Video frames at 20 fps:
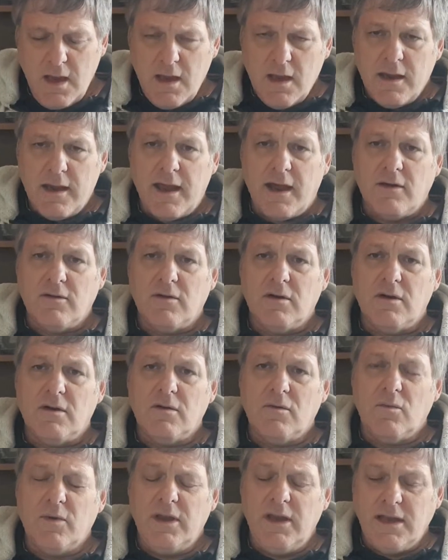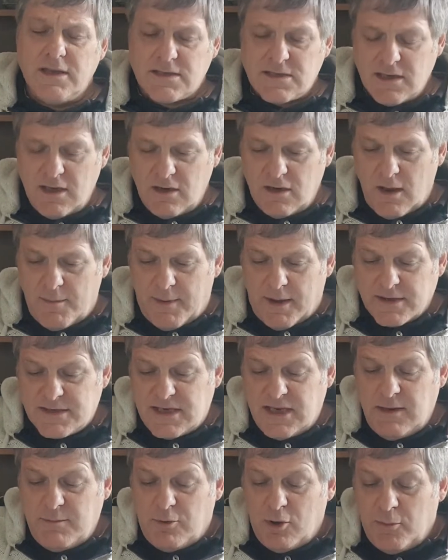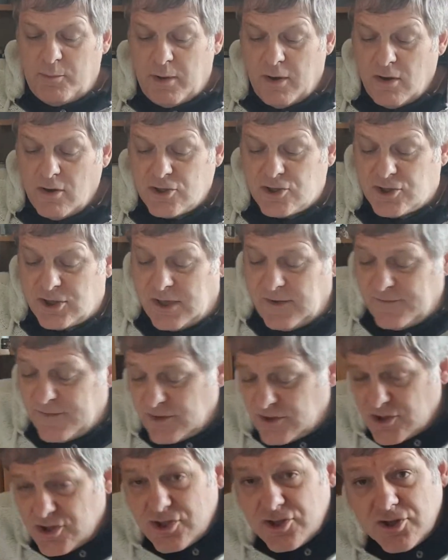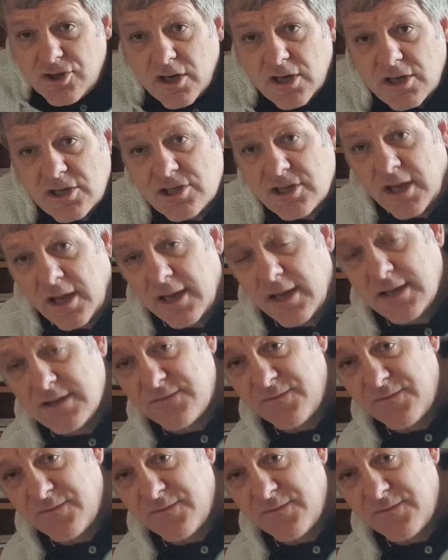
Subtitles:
Now, we need to know about Hebrew poetry that structure is